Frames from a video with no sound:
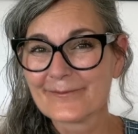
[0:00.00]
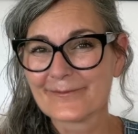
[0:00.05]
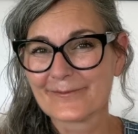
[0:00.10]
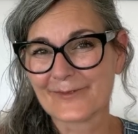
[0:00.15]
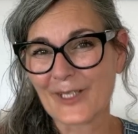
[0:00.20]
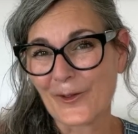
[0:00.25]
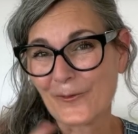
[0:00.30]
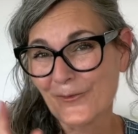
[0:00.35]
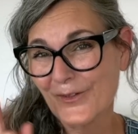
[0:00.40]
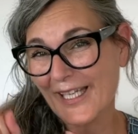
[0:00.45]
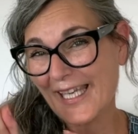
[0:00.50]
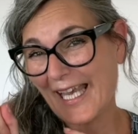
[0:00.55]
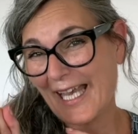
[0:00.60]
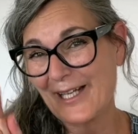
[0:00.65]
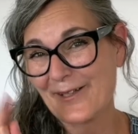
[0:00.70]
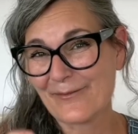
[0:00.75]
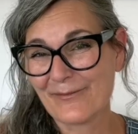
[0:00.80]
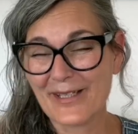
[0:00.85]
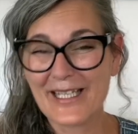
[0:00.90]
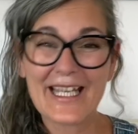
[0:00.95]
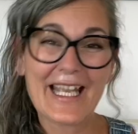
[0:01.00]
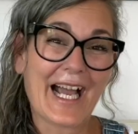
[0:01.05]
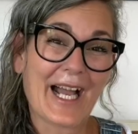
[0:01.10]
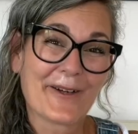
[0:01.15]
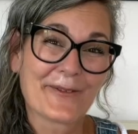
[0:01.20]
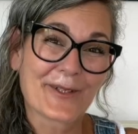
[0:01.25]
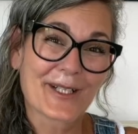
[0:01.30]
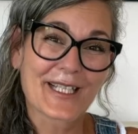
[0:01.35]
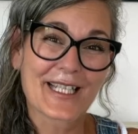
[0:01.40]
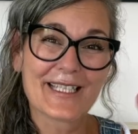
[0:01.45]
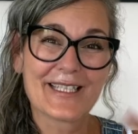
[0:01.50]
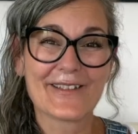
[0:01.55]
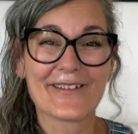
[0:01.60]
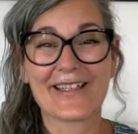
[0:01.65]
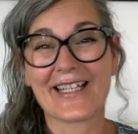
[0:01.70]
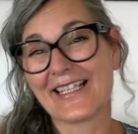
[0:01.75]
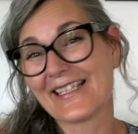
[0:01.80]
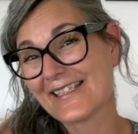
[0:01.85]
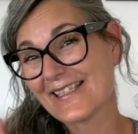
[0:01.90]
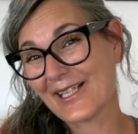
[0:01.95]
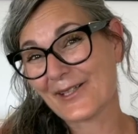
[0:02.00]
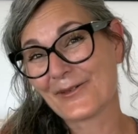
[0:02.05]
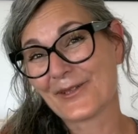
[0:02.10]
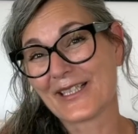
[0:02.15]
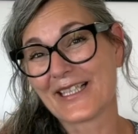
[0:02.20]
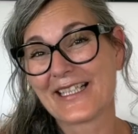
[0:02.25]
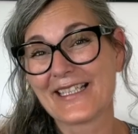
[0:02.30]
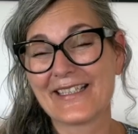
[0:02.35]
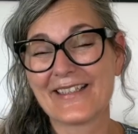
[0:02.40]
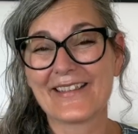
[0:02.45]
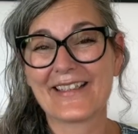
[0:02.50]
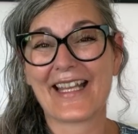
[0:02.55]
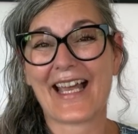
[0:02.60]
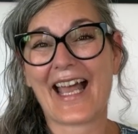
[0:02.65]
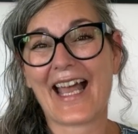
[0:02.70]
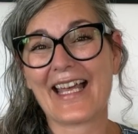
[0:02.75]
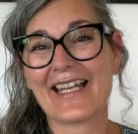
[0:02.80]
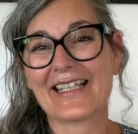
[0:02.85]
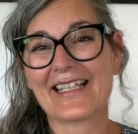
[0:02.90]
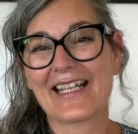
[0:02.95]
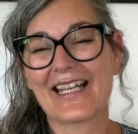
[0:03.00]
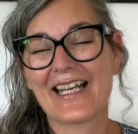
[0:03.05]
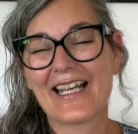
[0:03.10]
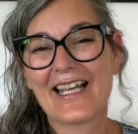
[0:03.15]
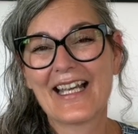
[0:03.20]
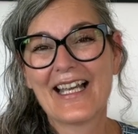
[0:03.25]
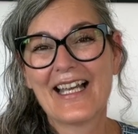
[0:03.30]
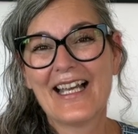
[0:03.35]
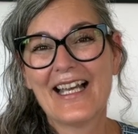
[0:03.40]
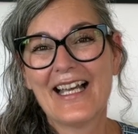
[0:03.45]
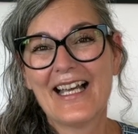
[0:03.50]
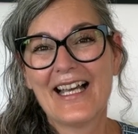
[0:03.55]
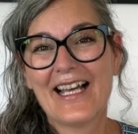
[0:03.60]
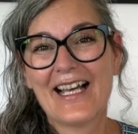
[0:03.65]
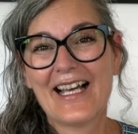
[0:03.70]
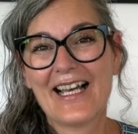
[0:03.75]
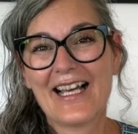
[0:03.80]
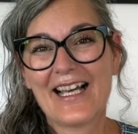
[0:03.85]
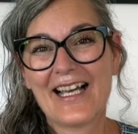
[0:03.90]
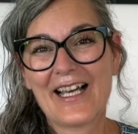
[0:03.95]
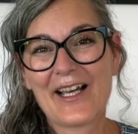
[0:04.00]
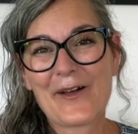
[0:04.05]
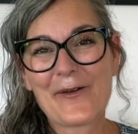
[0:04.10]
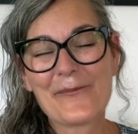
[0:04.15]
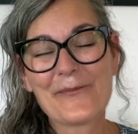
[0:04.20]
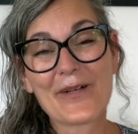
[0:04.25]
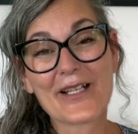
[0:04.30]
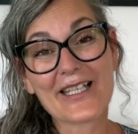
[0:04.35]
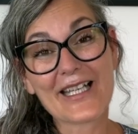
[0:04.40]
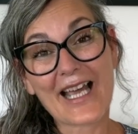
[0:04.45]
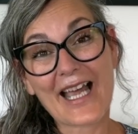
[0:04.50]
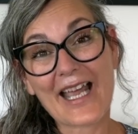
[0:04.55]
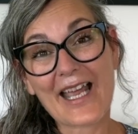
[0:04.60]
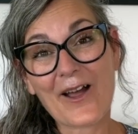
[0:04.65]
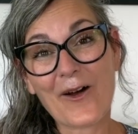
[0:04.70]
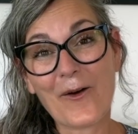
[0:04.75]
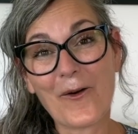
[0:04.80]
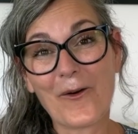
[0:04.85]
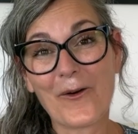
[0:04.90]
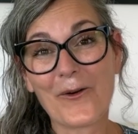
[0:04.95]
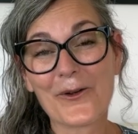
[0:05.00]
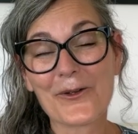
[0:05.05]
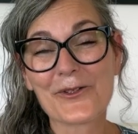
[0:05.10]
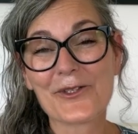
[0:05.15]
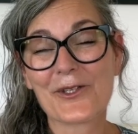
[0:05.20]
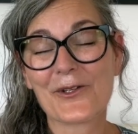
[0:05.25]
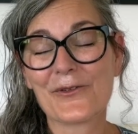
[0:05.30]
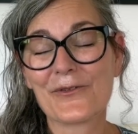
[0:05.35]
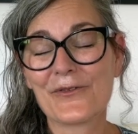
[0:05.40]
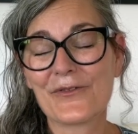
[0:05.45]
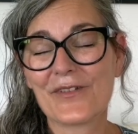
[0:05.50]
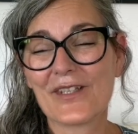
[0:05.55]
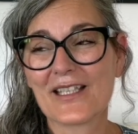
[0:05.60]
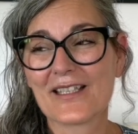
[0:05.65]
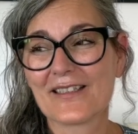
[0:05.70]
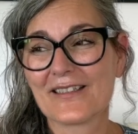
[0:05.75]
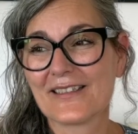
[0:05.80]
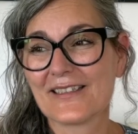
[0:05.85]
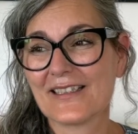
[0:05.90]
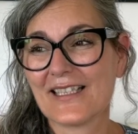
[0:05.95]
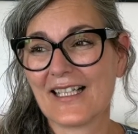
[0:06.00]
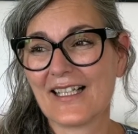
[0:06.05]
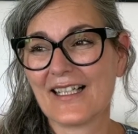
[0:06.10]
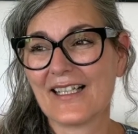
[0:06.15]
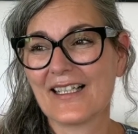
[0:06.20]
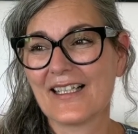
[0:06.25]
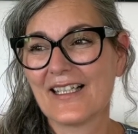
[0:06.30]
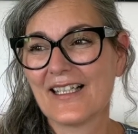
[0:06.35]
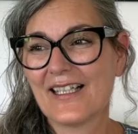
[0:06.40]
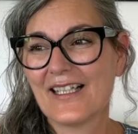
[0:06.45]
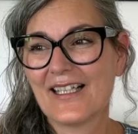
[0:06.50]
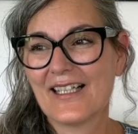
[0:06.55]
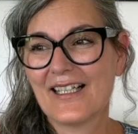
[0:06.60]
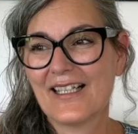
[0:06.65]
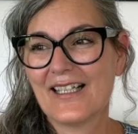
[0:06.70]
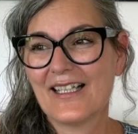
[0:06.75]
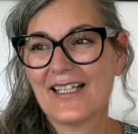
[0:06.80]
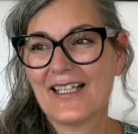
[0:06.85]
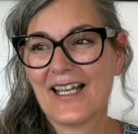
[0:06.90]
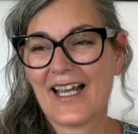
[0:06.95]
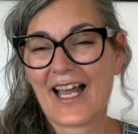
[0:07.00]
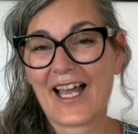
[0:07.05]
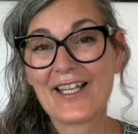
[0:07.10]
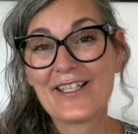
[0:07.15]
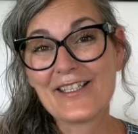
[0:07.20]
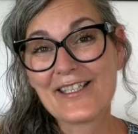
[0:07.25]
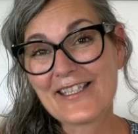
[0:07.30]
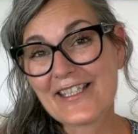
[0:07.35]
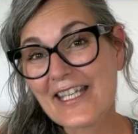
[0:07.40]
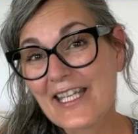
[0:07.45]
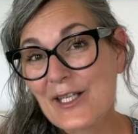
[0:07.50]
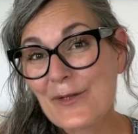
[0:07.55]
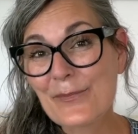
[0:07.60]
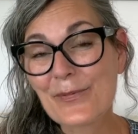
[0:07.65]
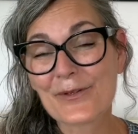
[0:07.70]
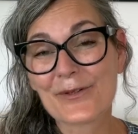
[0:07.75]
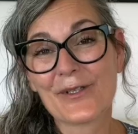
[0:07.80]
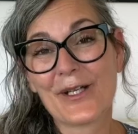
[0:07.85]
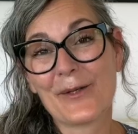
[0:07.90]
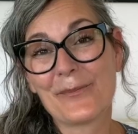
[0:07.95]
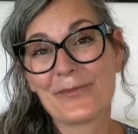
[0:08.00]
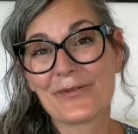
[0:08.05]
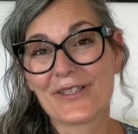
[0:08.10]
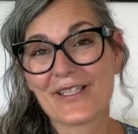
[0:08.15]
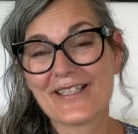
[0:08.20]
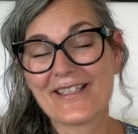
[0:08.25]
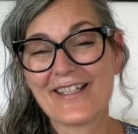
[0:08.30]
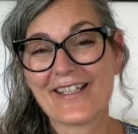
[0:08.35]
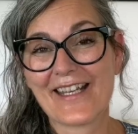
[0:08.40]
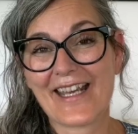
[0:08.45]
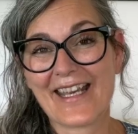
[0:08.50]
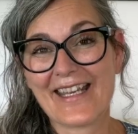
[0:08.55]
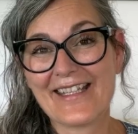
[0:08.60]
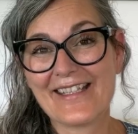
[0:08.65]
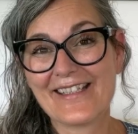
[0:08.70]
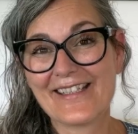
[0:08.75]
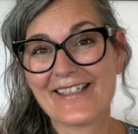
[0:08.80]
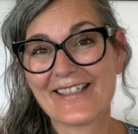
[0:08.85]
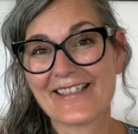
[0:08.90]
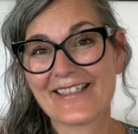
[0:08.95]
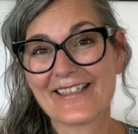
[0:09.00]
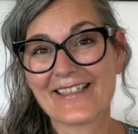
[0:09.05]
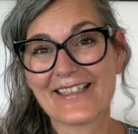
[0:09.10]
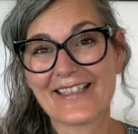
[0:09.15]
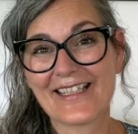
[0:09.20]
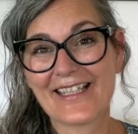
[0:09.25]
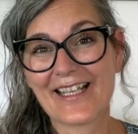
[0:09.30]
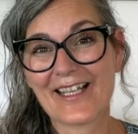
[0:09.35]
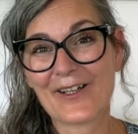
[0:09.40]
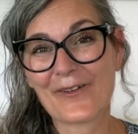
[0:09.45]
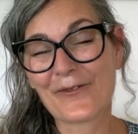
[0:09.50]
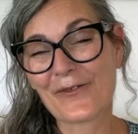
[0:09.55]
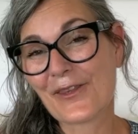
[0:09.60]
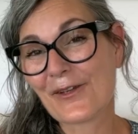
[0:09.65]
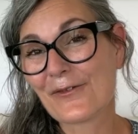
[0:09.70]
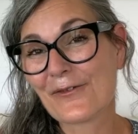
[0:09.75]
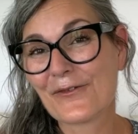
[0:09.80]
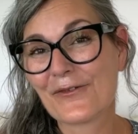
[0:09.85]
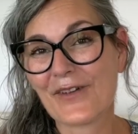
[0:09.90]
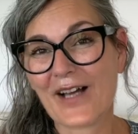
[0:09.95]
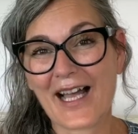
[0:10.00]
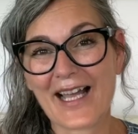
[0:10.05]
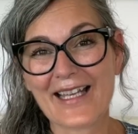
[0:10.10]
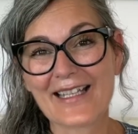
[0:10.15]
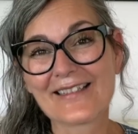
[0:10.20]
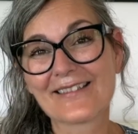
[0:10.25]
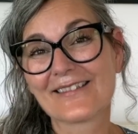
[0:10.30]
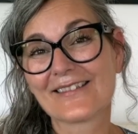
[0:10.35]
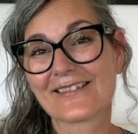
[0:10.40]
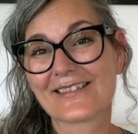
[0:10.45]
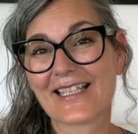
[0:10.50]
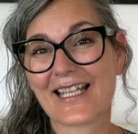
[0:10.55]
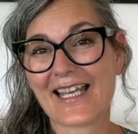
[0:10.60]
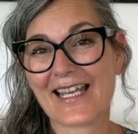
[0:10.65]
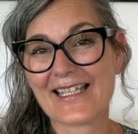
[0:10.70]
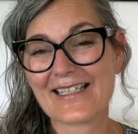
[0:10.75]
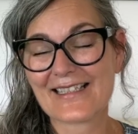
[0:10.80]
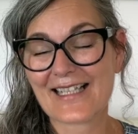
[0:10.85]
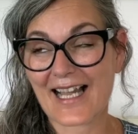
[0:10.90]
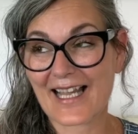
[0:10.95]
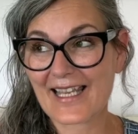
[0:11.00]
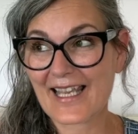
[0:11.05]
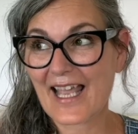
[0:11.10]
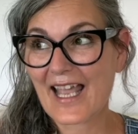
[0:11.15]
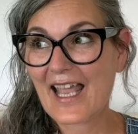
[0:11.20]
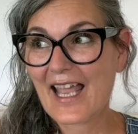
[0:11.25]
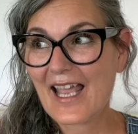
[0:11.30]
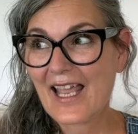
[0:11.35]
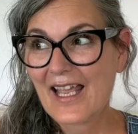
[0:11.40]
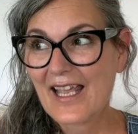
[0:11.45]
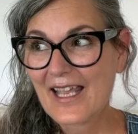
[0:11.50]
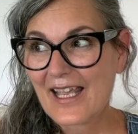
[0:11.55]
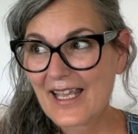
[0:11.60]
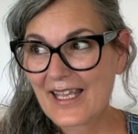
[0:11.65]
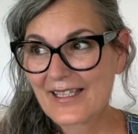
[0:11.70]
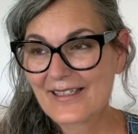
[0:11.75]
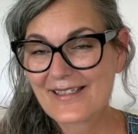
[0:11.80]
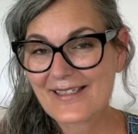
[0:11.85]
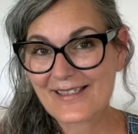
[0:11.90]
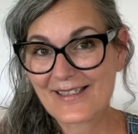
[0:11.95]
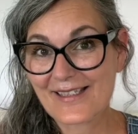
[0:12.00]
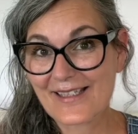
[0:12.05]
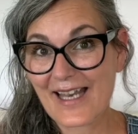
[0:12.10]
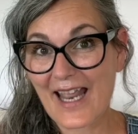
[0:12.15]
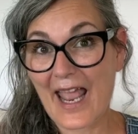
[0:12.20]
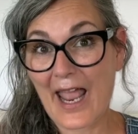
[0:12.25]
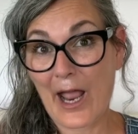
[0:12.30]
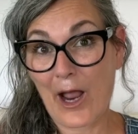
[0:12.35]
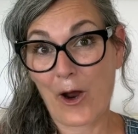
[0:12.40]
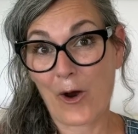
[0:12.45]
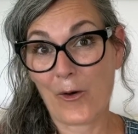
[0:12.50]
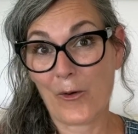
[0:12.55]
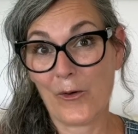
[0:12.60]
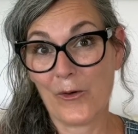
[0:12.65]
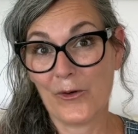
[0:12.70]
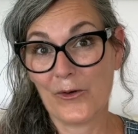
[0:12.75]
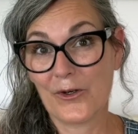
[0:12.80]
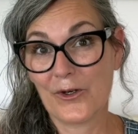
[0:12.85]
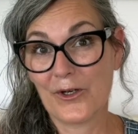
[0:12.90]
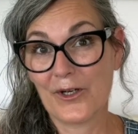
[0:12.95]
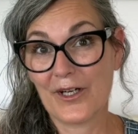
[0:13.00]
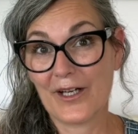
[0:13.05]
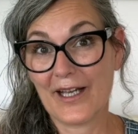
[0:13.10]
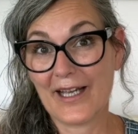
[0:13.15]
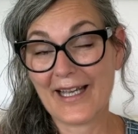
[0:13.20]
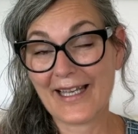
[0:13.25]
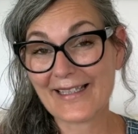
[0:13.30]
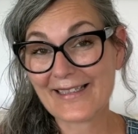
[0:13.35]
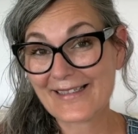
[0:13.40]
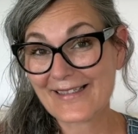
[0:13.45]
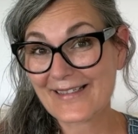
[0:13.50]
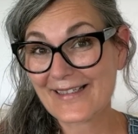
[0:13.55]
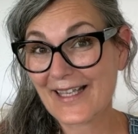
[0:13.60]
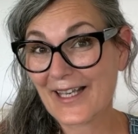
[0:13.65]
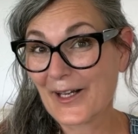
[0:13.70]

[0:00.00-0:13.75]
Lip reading: don't forget me. I want to do this. I want to do that. But I also feel a deeper appreciation of the final days. Like, it's now. It's